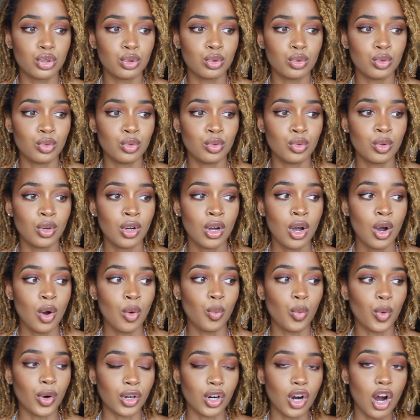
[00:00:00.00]
who
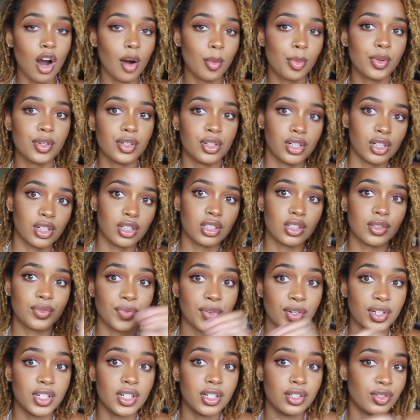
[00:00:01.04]
were carpenters
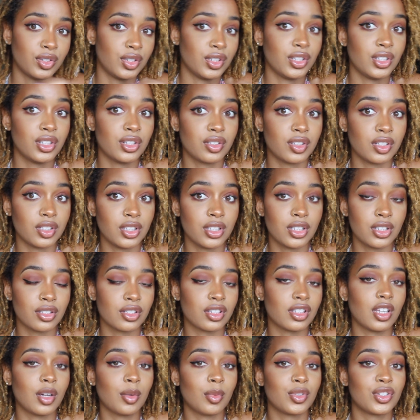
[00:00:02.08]
for years and years and
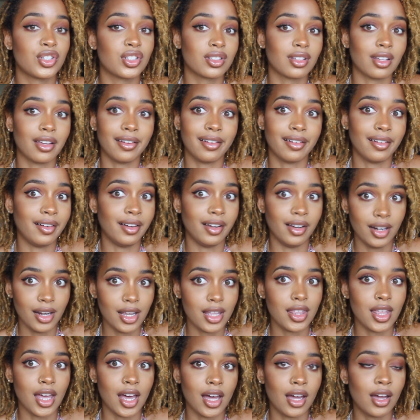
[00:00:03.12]
years, and they were just like good
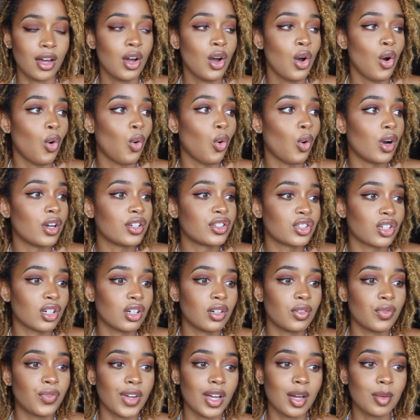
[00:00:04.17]
at that. Or
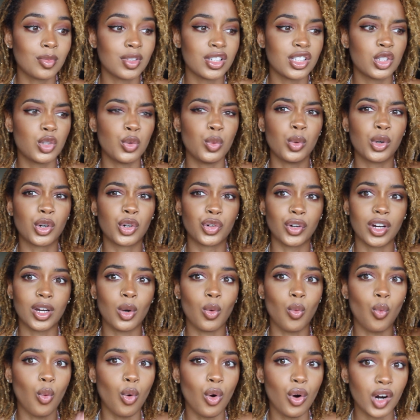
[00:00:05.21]
certain families who were
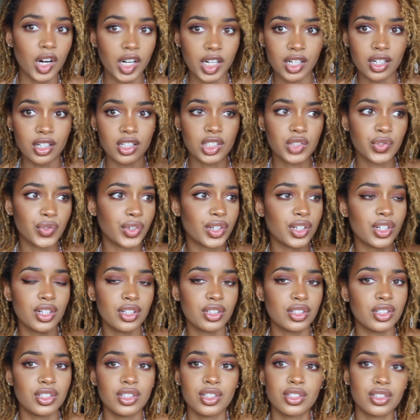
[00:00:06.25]
great warriors for
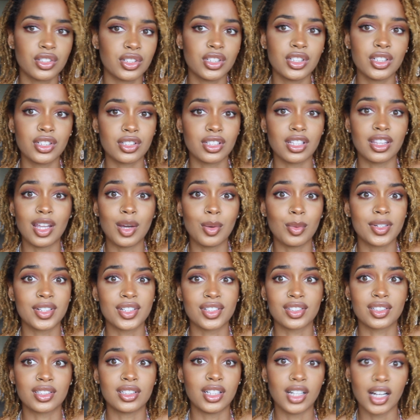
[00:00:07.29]
years and years and years, and they were
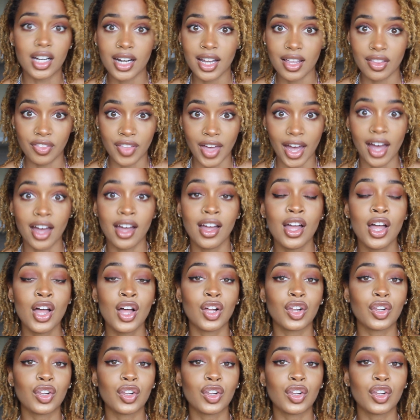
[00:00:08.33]
just good at that.